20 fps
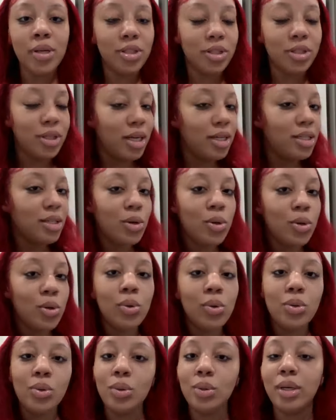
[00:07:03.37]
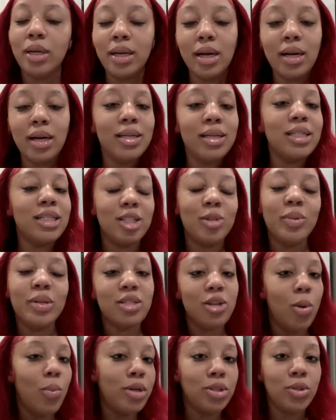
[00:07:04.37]
school and it's just been so much going on in
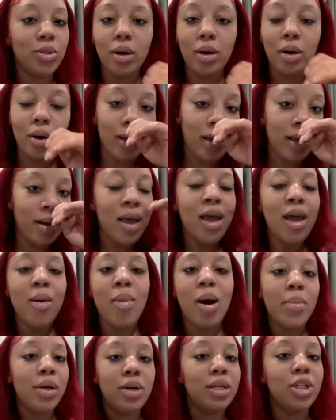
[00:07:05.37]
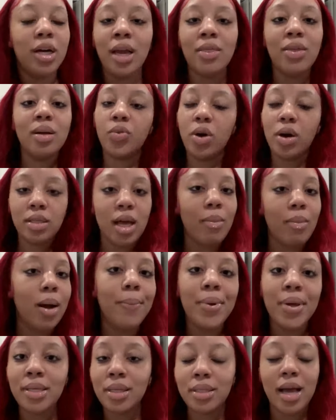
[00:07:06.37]
my motherhood journey and then as far as like my business
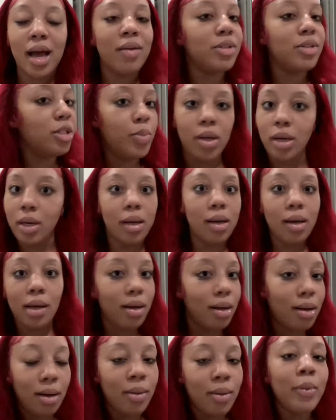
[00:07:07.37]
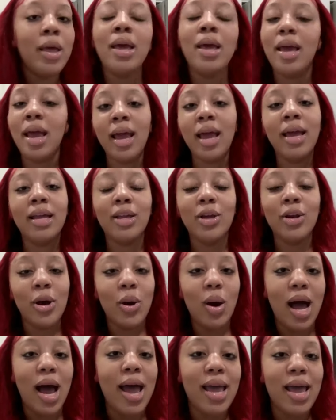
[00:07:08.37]
i've just been and you know i
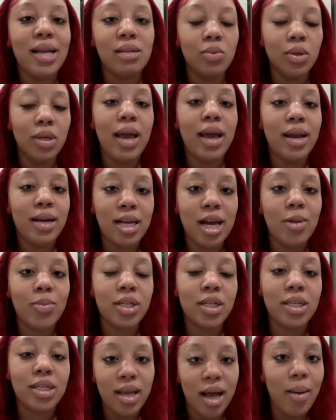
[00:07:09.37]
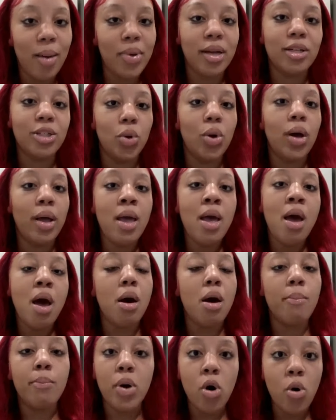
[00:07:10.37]
hadn't really had the time to just stop and enjoy a
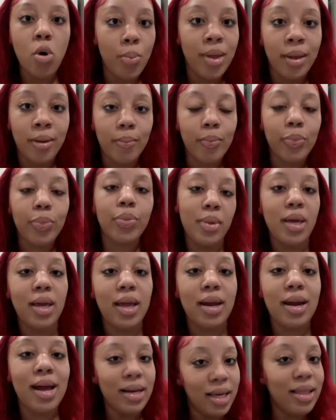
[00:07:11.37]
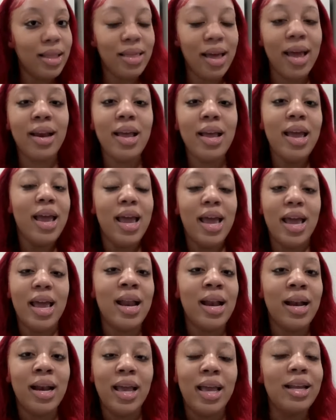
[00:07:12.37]
moment for me and i did that
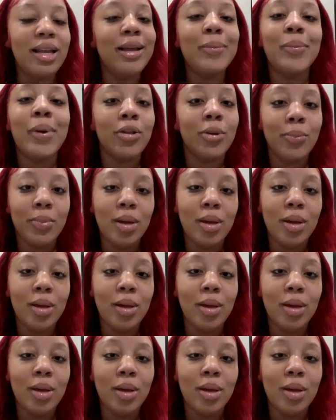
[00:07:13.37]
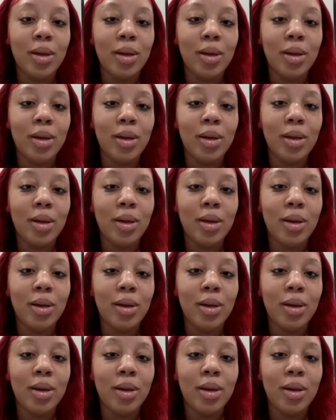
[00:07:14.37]
and it didn't bother me but okay what kind of business